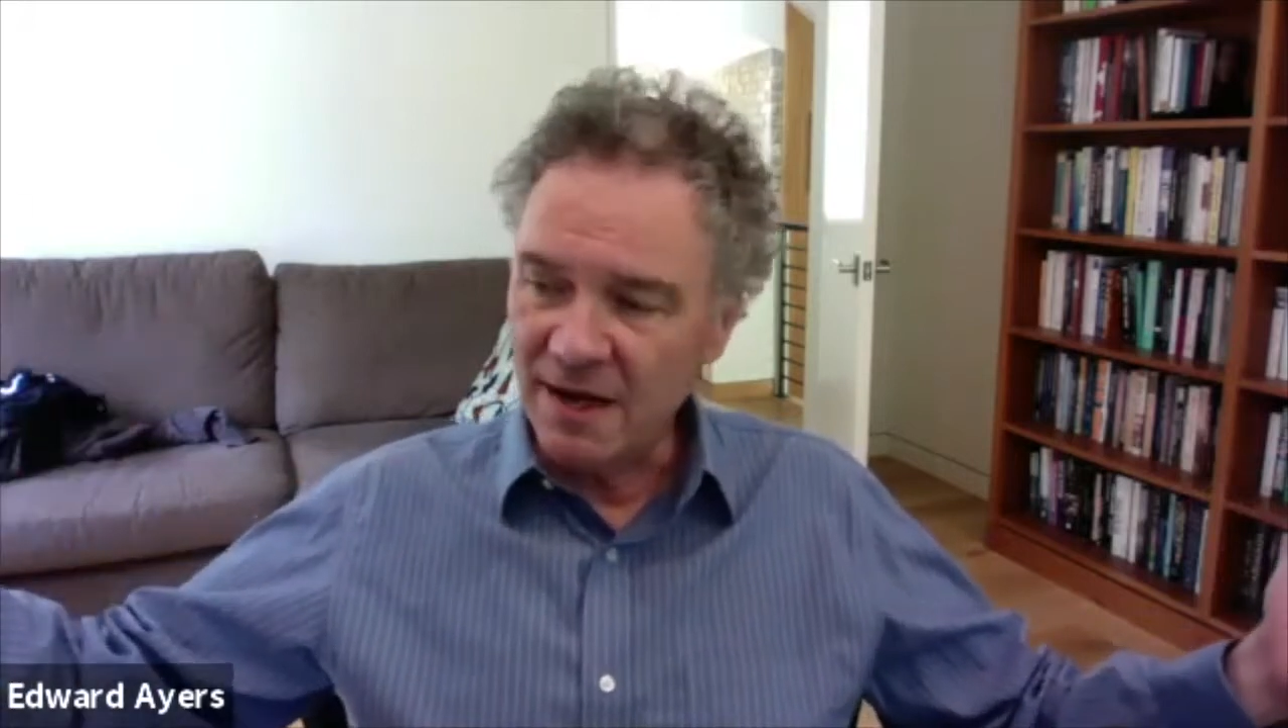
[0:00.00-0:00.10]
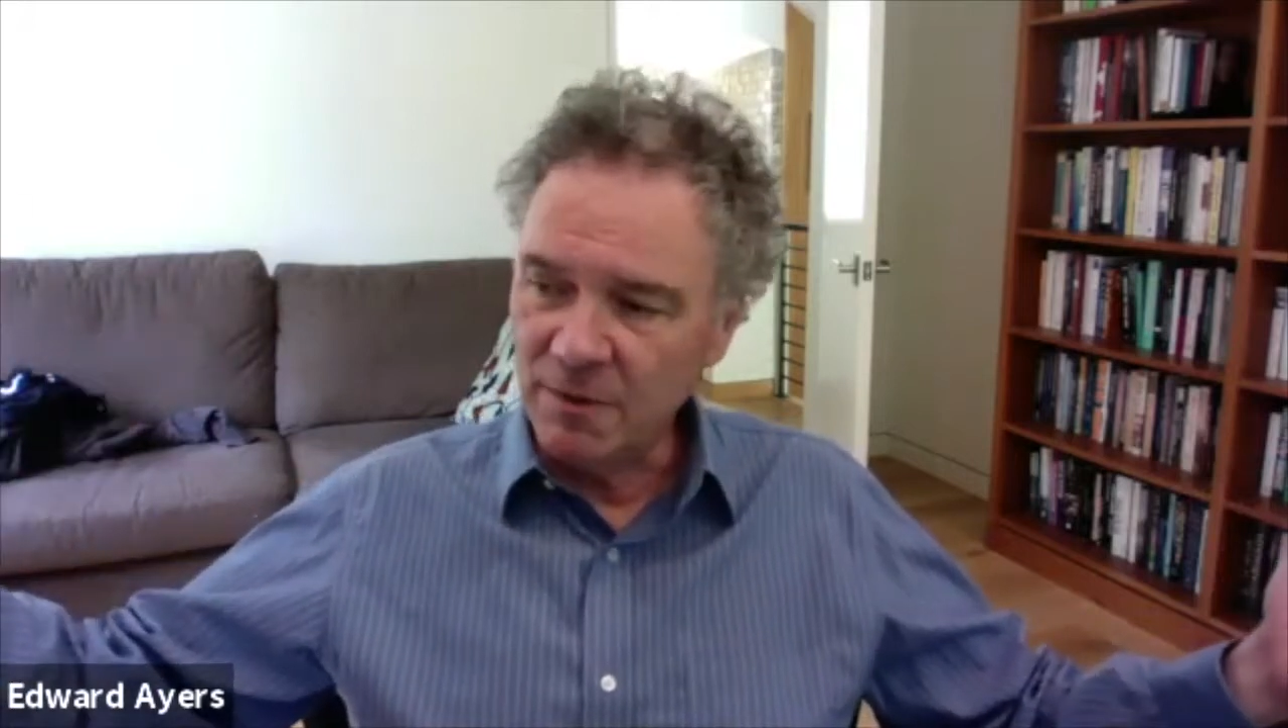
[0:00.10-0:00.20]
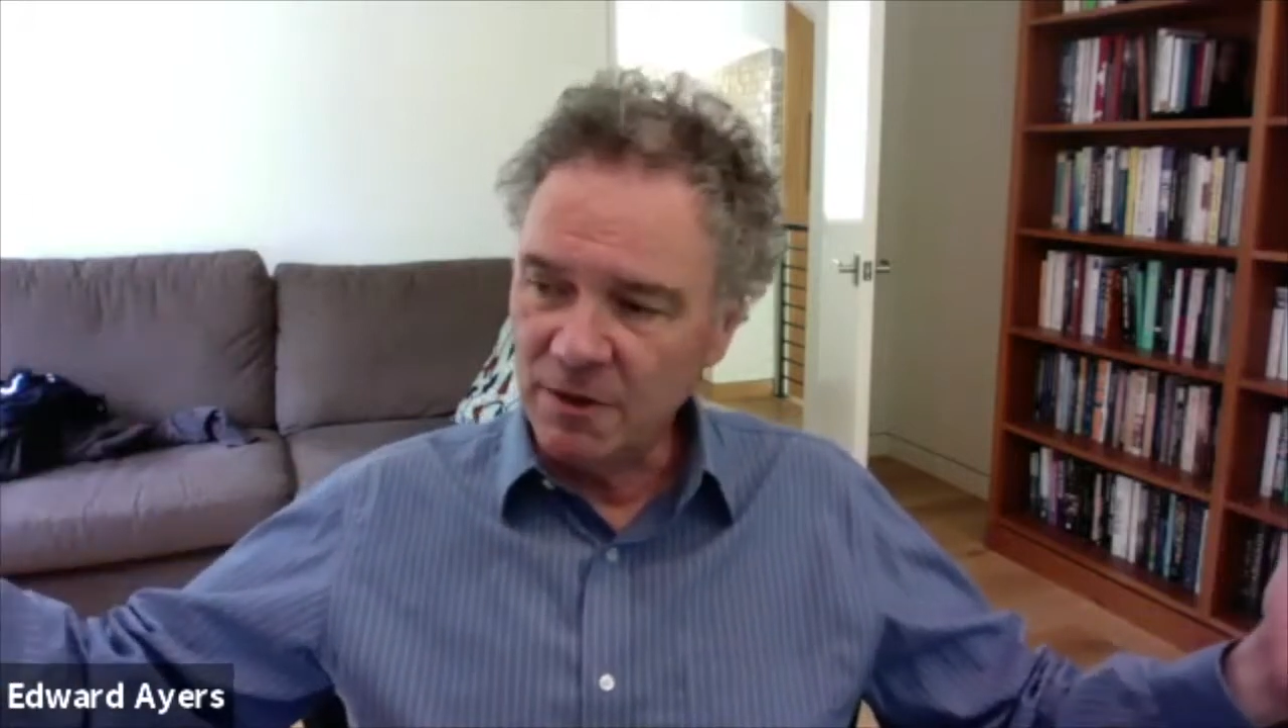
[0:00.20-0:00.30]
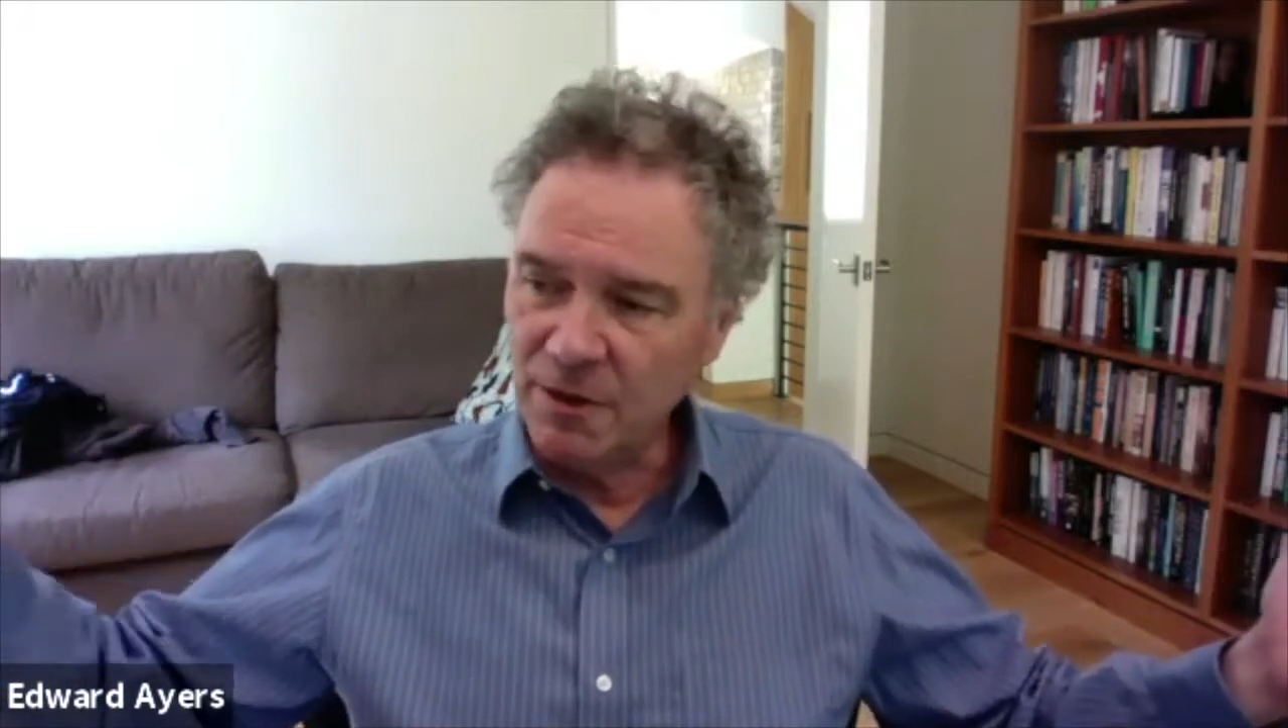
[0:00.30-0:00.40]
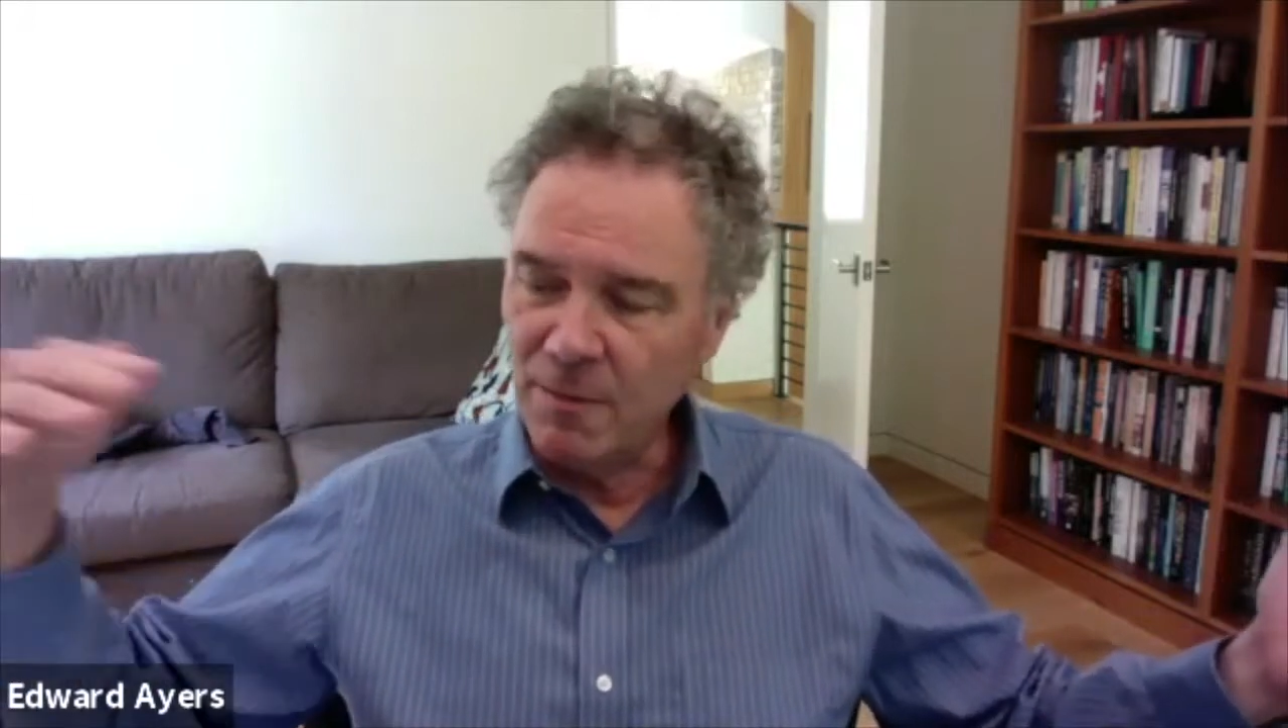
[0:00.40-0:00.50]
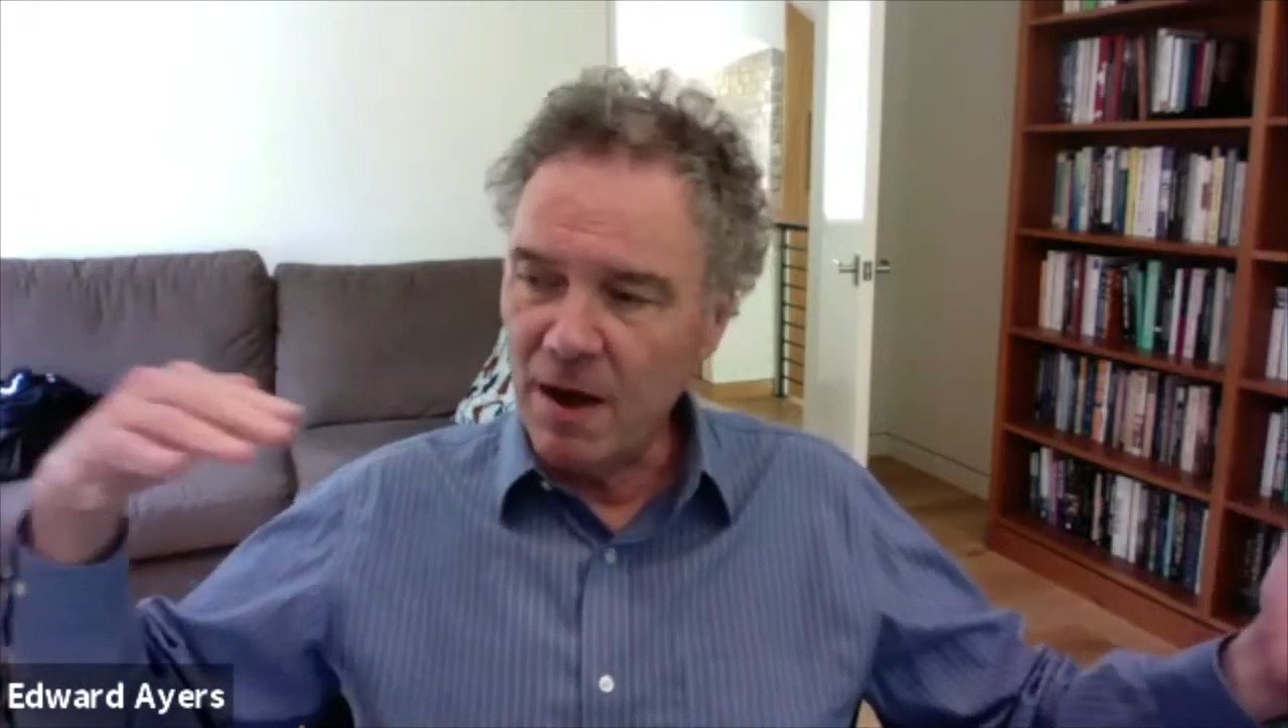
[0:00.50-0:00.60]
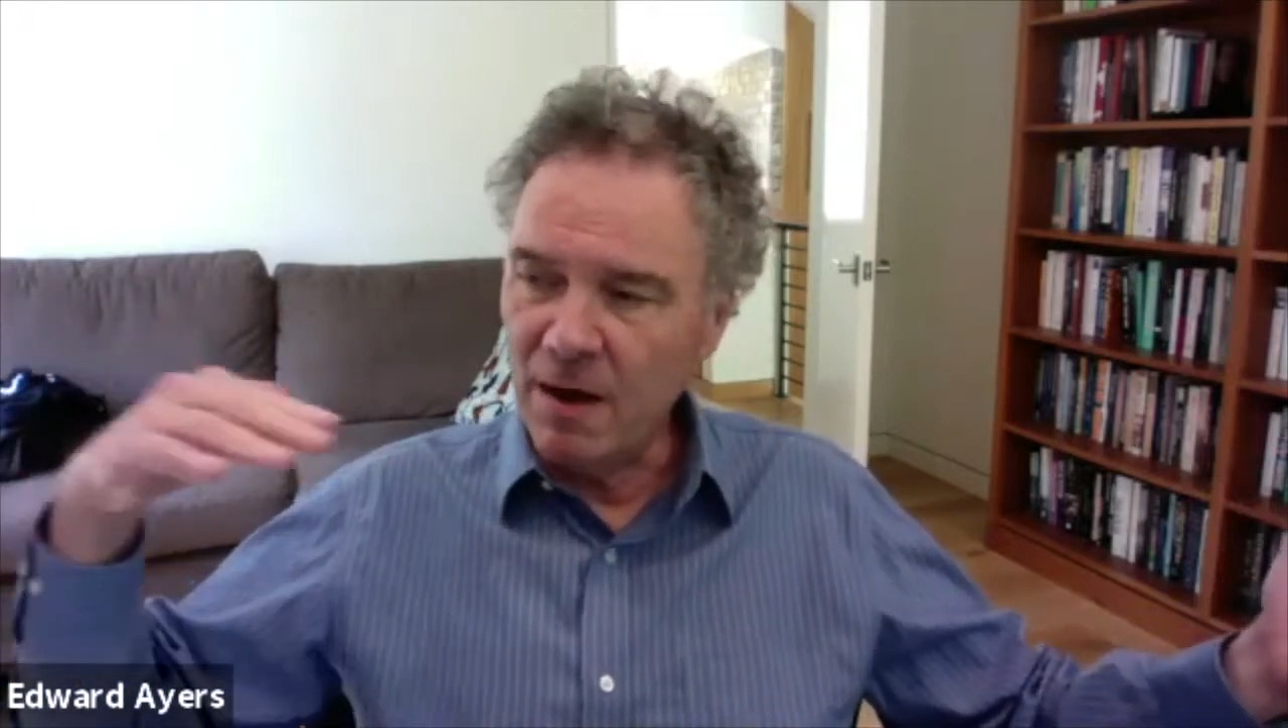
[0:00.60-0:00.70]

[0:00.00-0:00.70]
including my